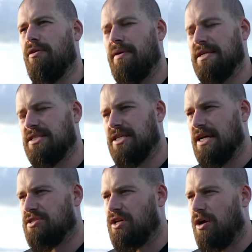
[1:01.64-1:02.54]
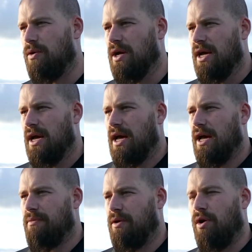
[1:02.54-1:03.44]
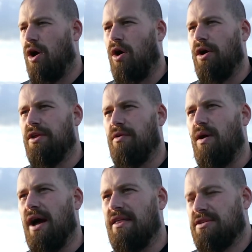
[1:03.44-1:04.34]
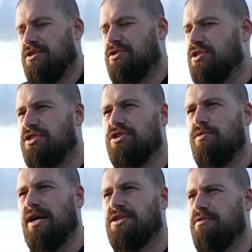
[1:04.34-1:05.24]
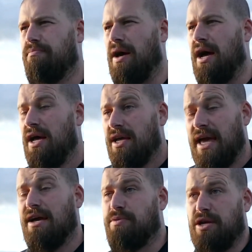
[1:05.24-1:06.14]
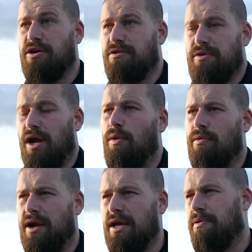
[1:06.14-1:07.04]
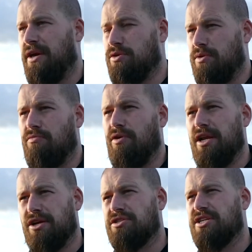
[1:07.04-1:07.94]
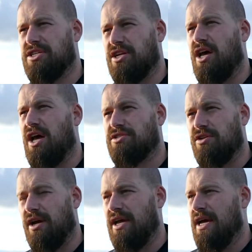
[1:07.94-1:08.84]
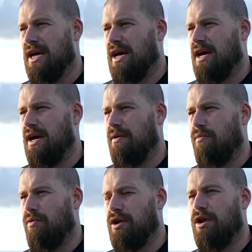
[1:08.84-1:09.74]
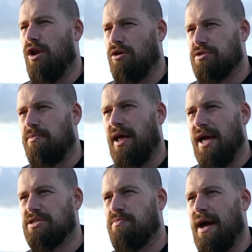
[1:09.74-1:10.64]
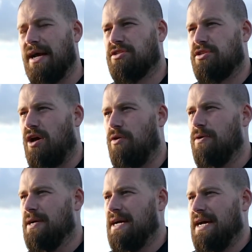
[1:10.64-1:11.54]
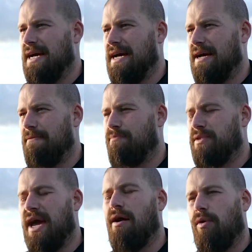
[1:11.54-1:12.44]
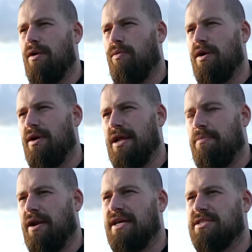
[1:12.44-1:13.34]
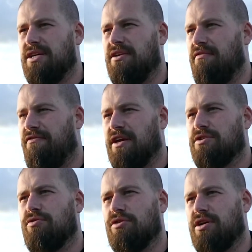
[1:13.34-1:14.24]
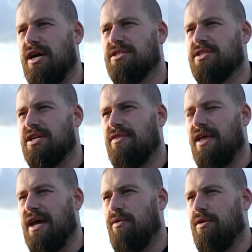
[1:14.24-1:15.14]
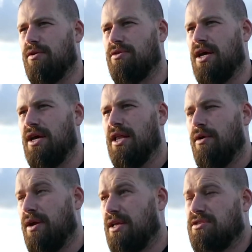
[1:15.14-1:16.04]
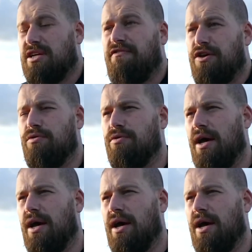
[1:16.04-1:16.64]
on the bench yet. So, we're not hiding away. That's just the situation. But yeah, it's been good. We're really pleased. We had a really good session last night. We had lots of players back. So, we're really pleased, and fingers crossed going into Sunday we can see a few